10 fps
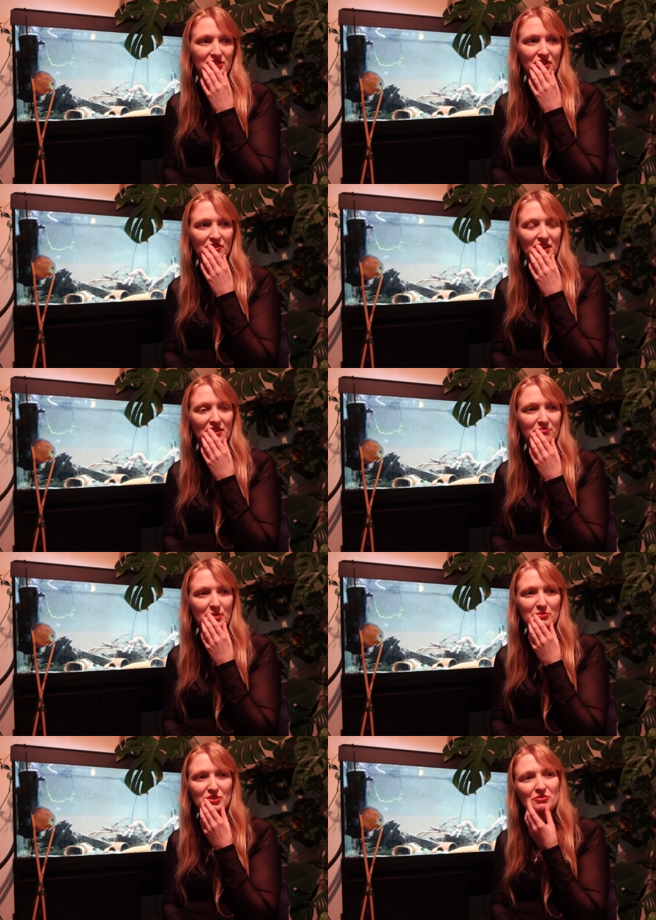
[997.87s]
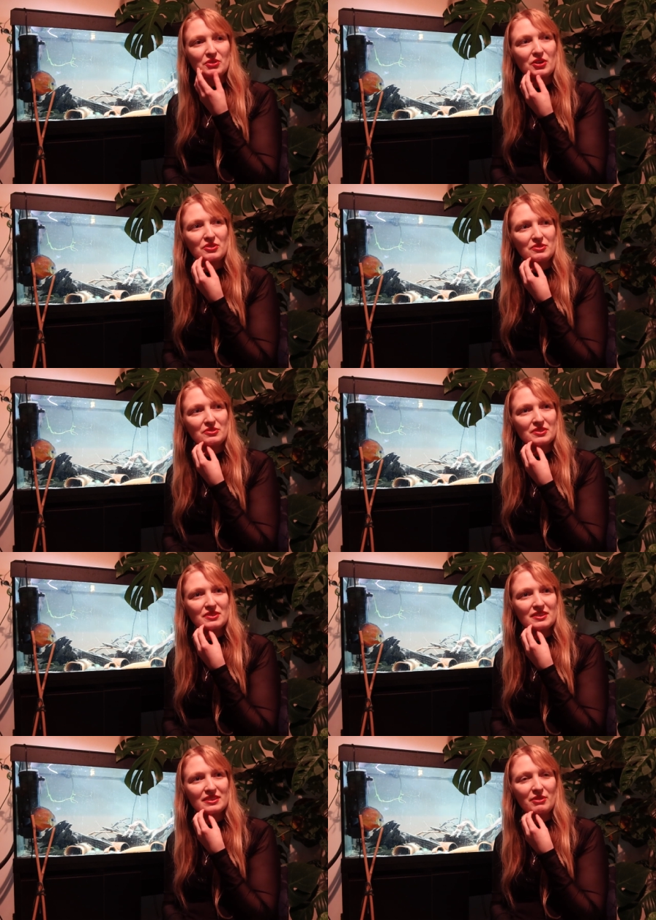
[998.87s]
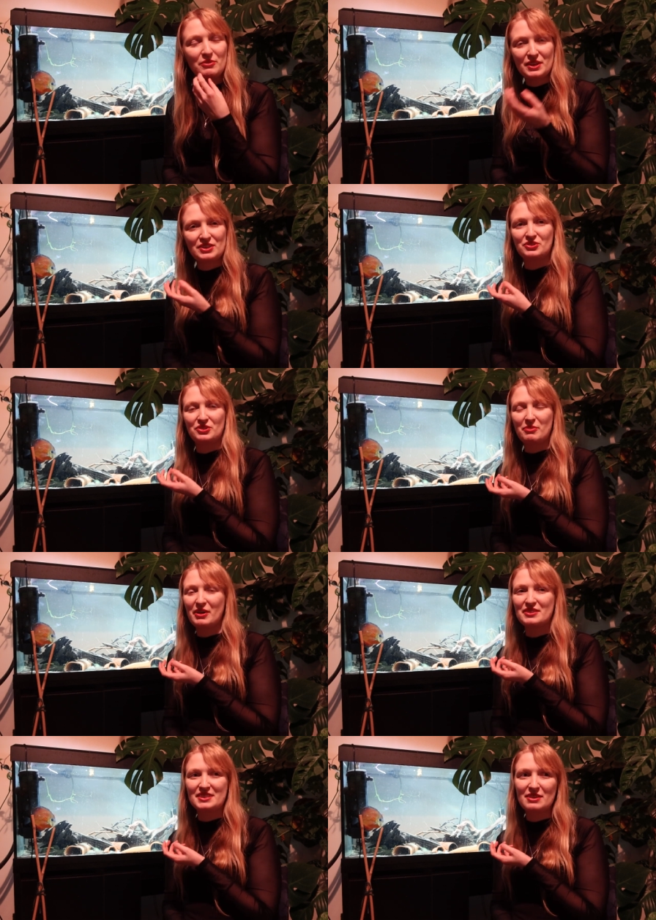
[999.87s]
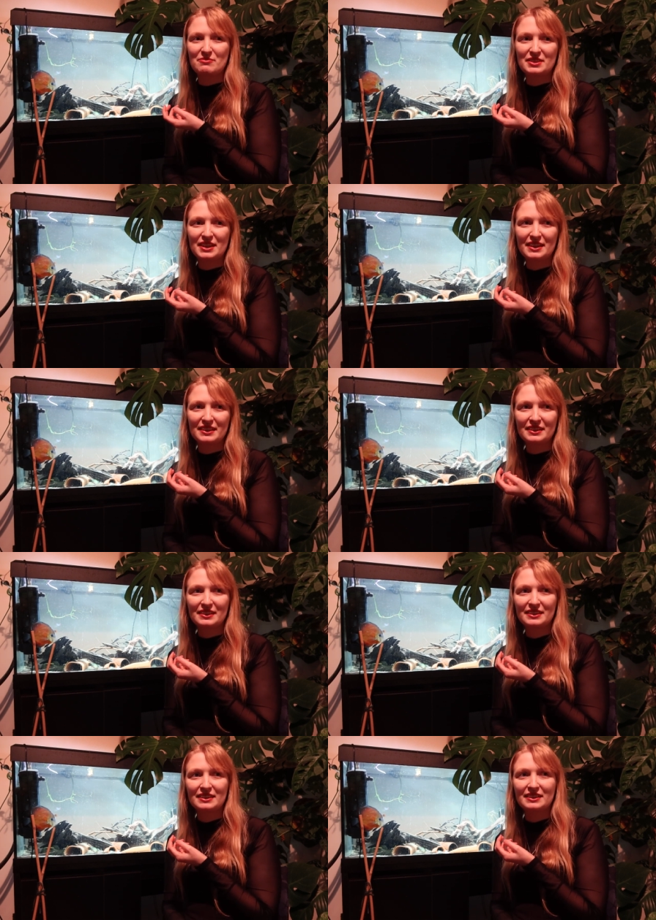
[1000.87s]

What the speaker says: So people don't know whether they're talking about the same thing.